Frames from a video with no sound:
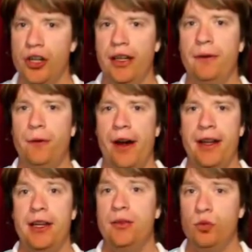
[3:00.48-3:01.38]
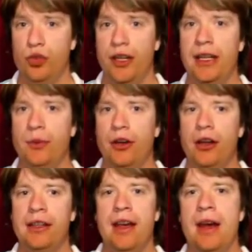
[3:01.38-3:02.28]
really funny and it really
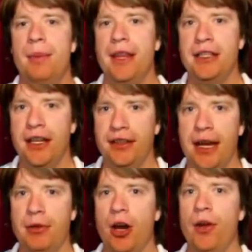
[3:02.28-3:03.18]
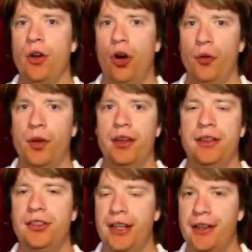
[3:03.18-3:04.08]
worked, but they just kept going on with it
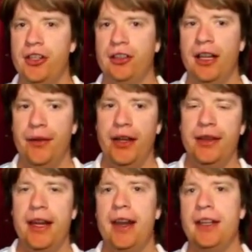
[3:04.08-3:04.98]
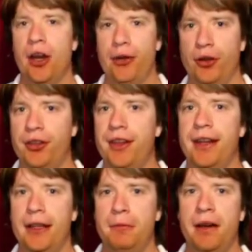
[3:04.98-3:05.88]
instead of just leaving it there and going on to the
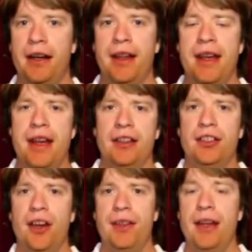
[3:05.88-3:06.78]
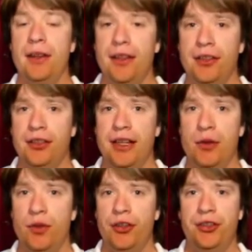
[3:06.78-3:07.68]
next part. So
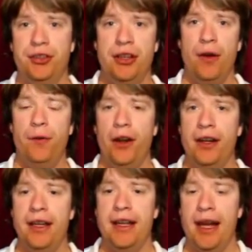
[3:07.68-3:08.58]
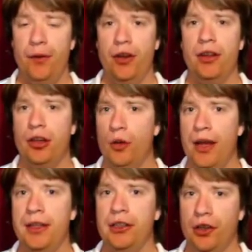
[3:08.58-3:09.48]
it was very evident
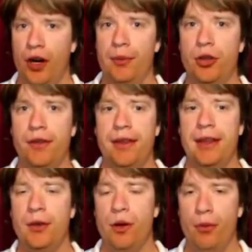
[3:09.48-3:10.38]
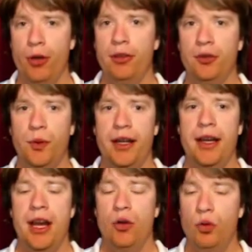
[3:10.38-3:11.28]
throughout the entire movie that there were moments
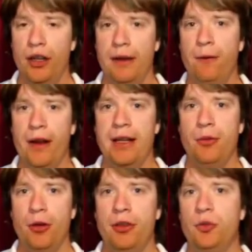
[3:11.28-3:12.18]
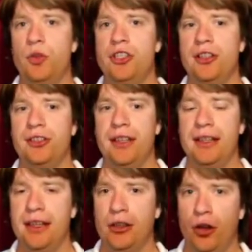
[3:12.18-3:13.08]
where really funny moments were just,
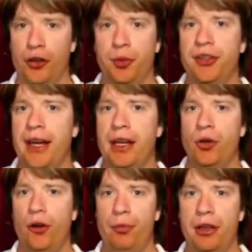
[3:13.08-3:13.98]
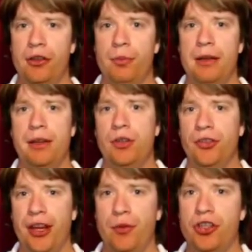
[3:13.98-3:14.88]
the gloss was taken off them a little bit,
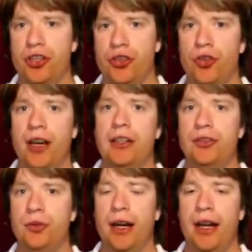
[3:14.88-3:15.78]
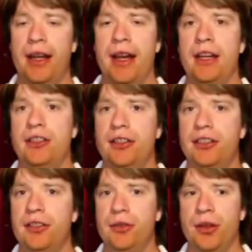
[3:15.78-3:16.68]
because they were just trying too hard
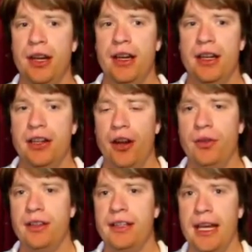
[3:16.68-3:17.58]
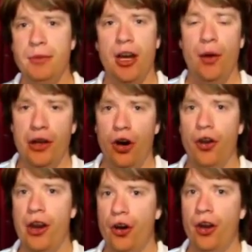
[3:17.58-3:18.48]
just to, you know, keep going
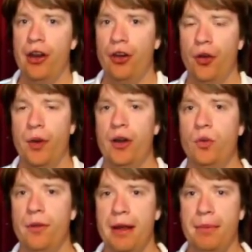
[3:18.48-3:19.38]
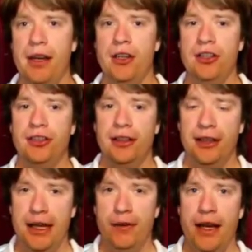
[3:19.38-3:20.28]
on and on and on, where it would have been better just to
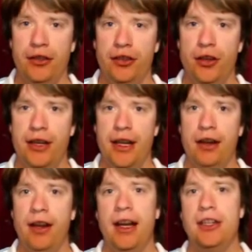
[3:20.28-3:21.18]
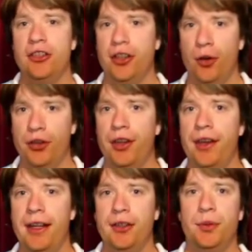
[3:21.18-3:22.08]
leave that certain area and just go on to the
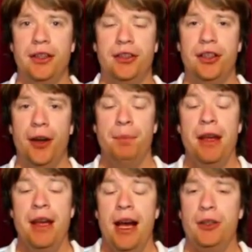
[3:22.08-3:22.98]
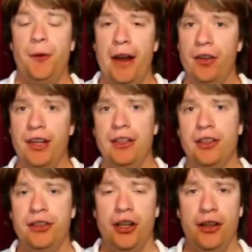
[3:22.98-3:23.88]
next one. So as far as that's
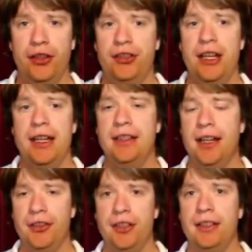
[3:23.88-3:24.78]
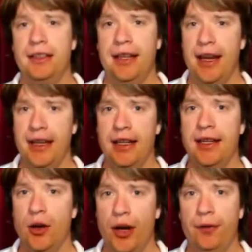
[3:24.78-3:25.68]
concerned, as I said, it doesn't take
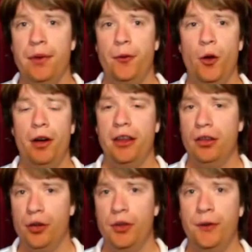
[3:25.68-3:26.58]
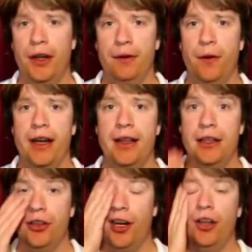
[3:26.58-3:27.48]
anything away from the film. I thought it was very funny. The
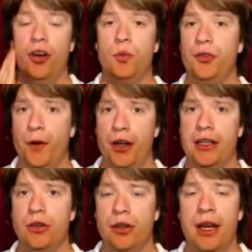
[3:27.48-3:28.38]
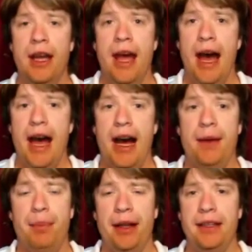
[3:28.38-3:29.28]
dialogue was very good.
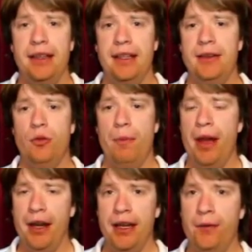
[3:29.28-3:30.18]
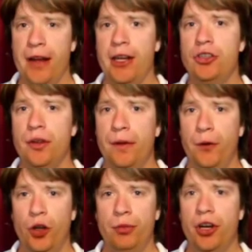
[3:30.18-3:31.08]
But the repetitive nature of the
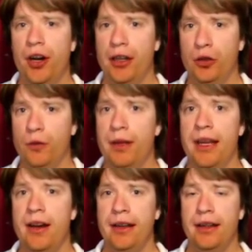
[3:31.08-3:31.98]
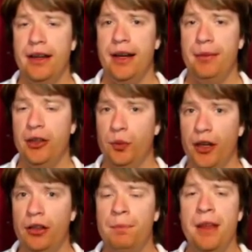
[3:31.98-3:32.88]
film kind of took me out as
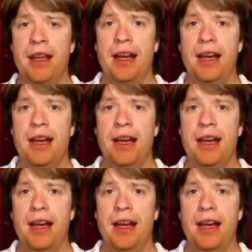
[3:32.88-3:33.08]
well.